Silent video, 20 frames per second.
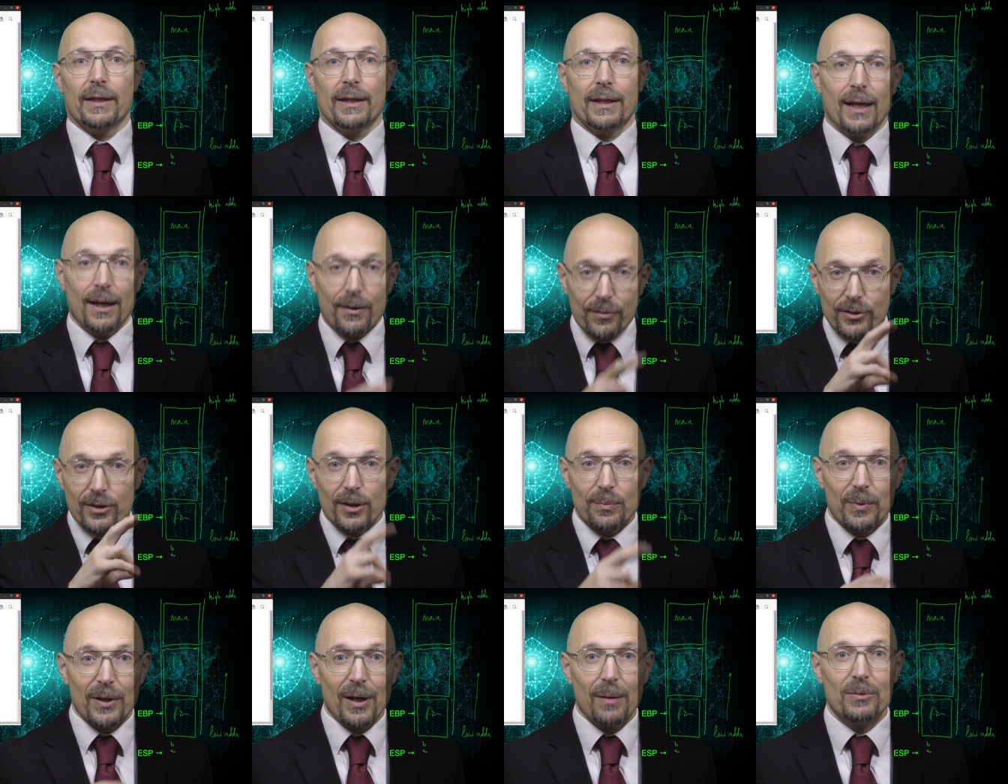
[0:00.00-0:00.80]
And after
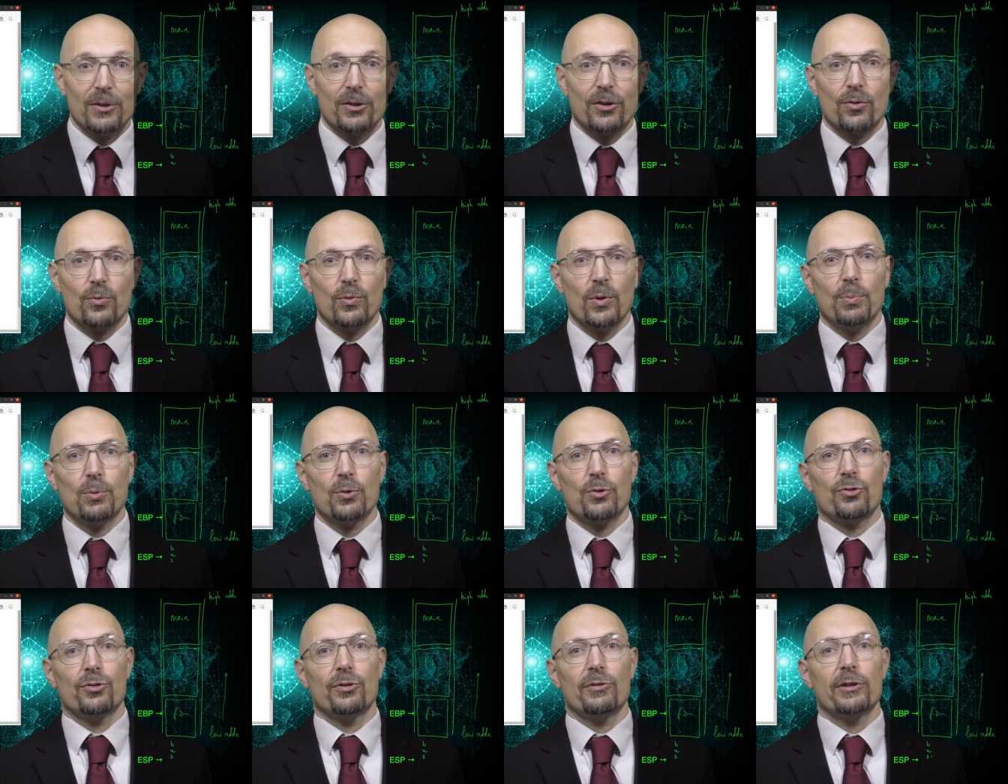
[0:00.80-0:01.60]
the parameters, we
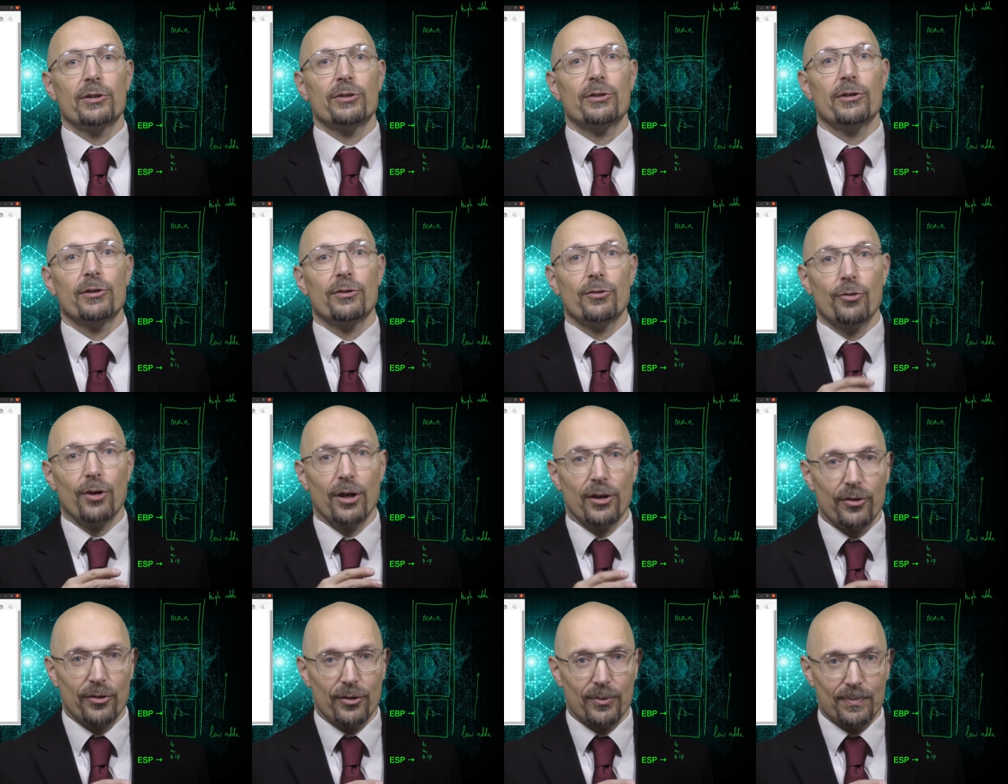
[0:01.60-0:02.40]
push the return
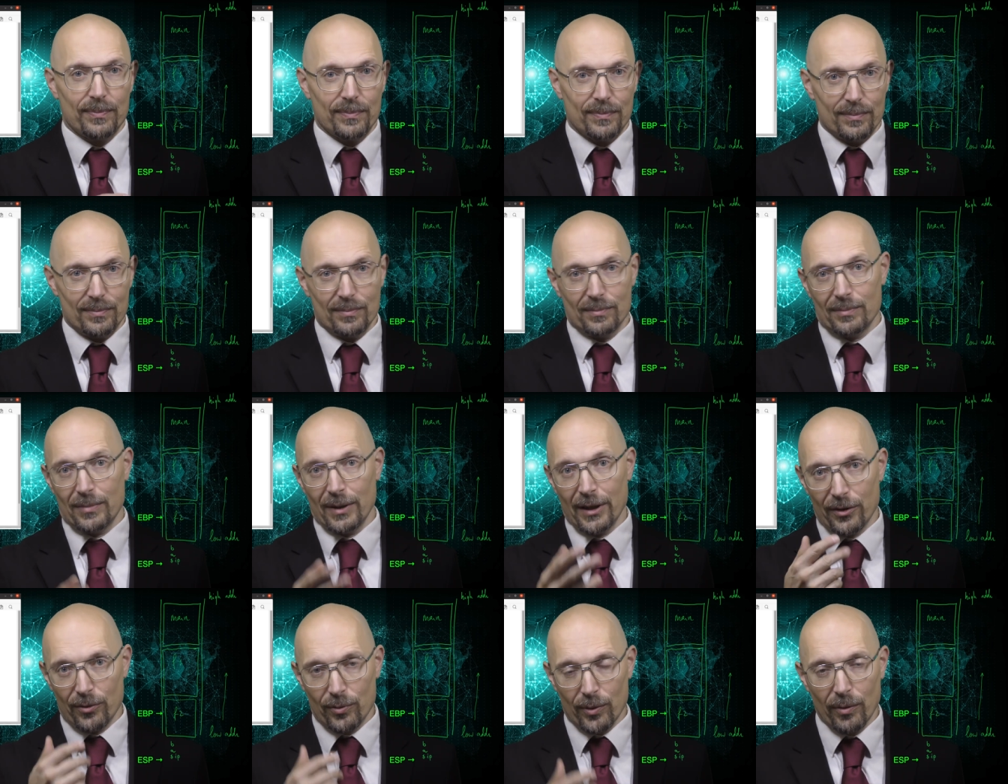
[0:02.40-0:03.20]
address,
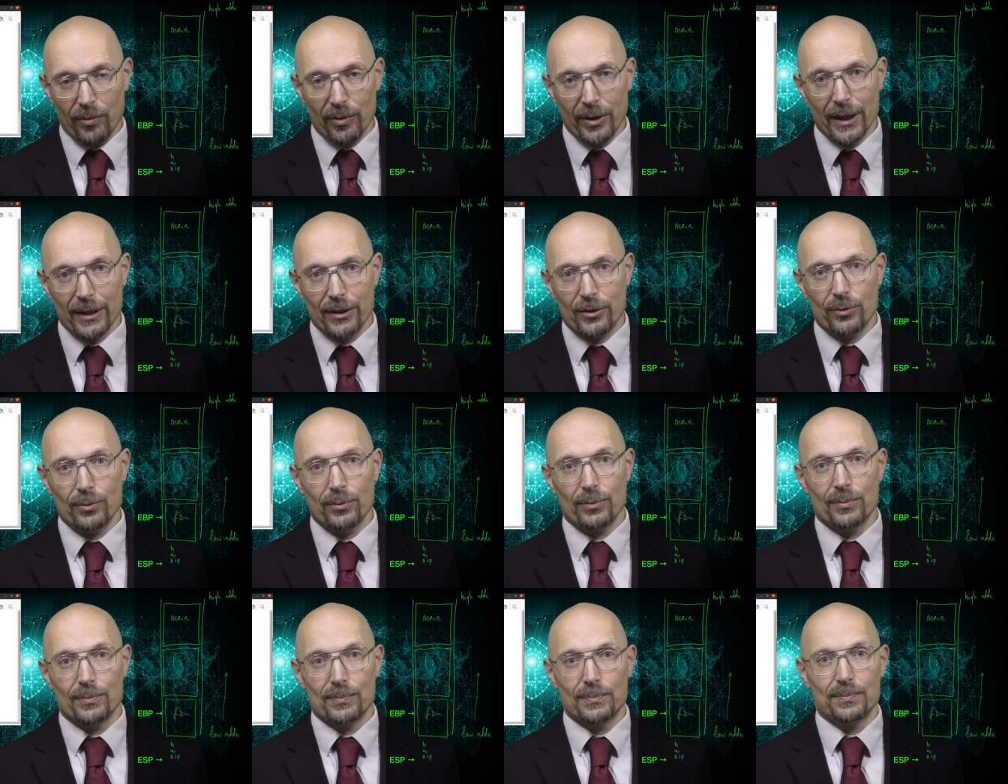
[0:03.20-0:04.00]
place where we get
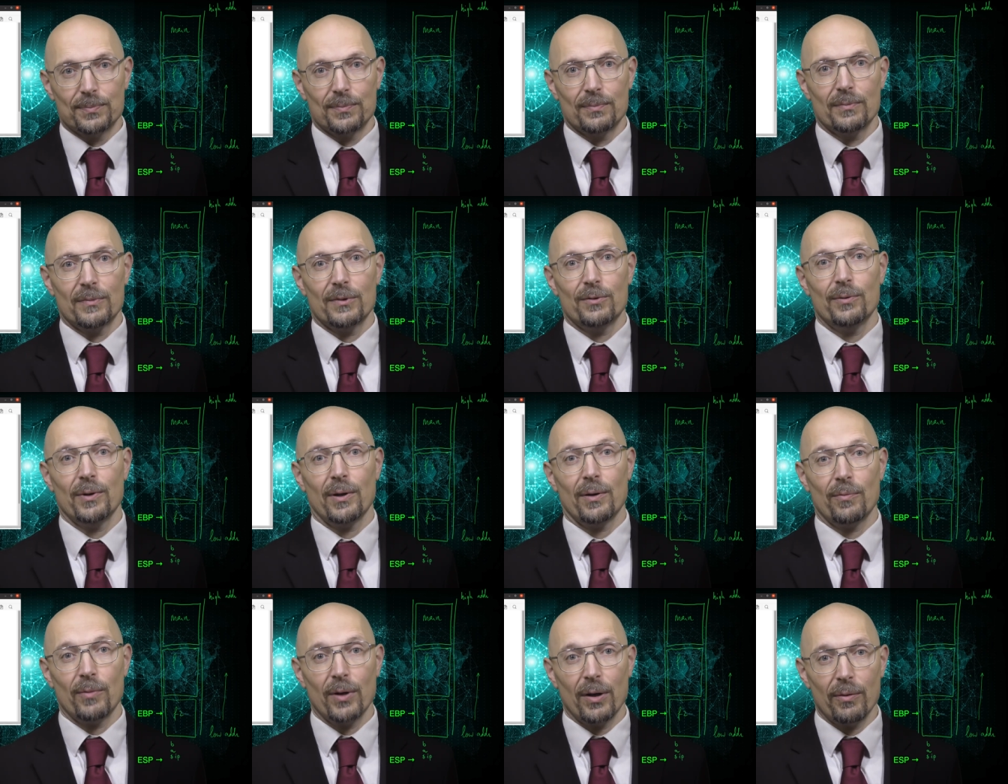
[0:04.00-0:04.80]
to
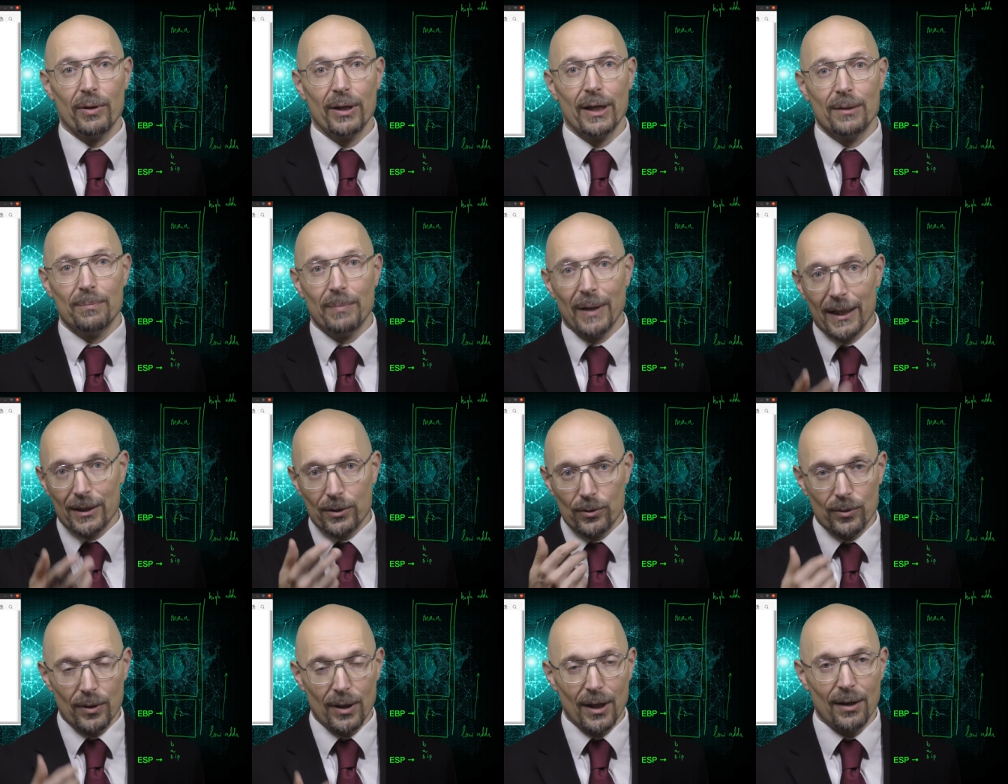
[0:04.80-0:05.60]
where, where we get back
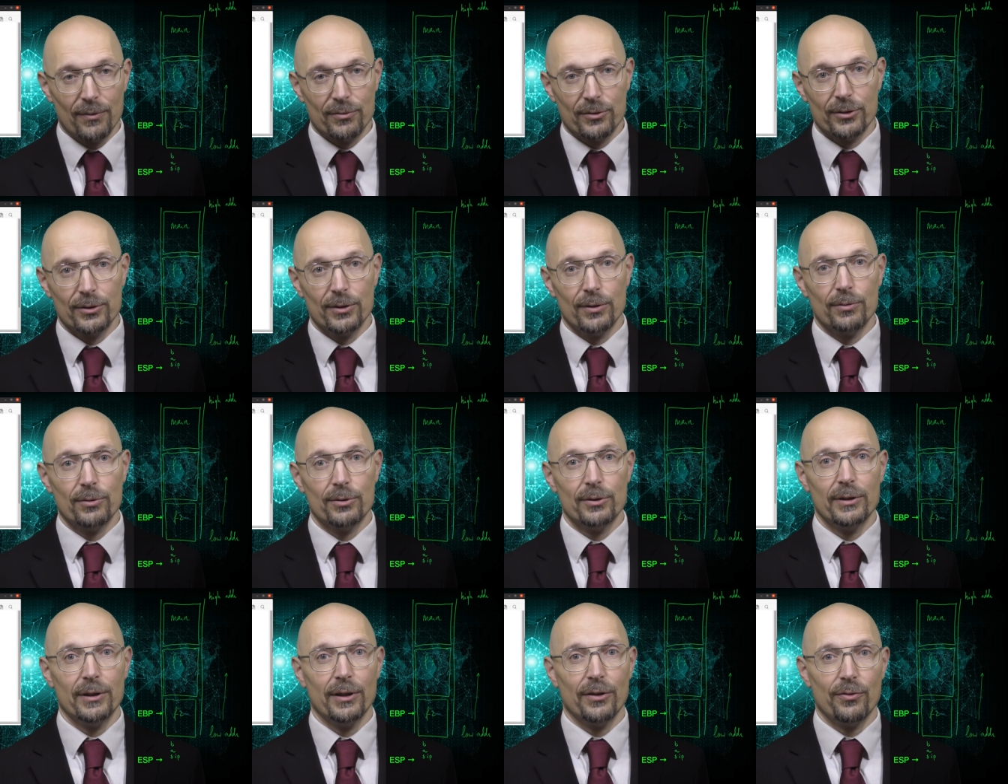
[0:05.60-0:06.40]
to after the
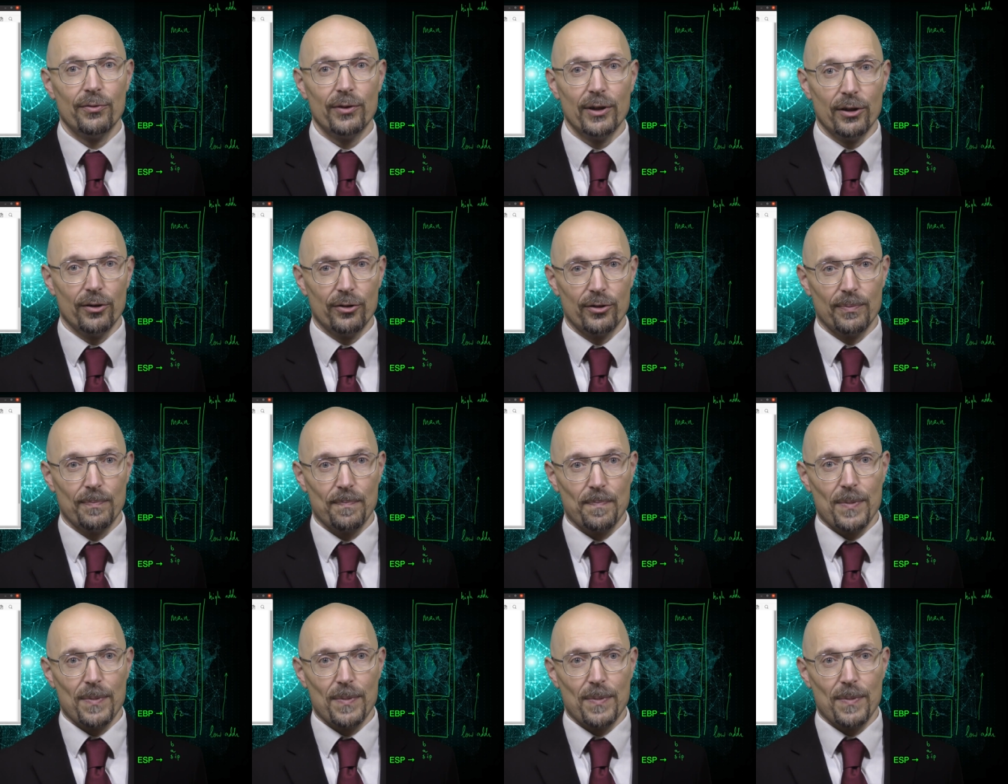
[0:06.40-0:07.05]
routine is finished.